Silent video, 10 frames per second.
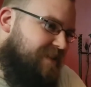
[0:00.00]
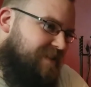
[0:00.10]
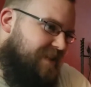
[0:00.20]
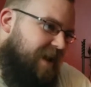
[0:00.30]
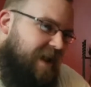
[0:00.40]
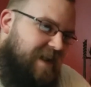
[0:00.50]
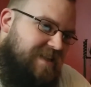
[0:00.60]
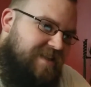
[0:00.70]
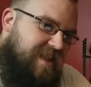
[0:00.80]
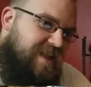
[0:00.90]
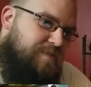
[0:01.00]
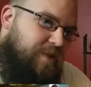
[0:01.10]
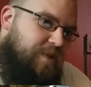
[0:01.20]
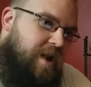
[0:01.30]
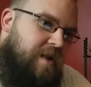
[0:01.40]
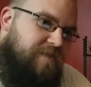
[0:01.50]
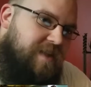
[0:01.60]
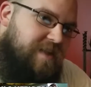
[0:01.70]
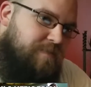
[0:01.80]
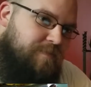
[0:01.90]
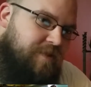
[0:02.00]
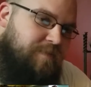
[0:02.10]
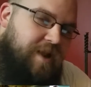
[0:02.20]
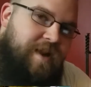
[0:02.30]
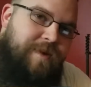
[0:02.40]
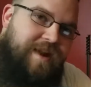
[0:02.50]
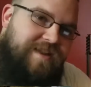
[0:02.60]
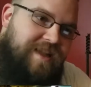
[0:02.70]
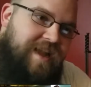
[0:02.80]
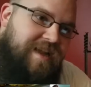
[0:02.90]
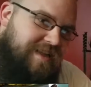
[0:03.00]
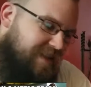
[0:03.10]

the guy gets his legs blown off and he's complaining about his legs,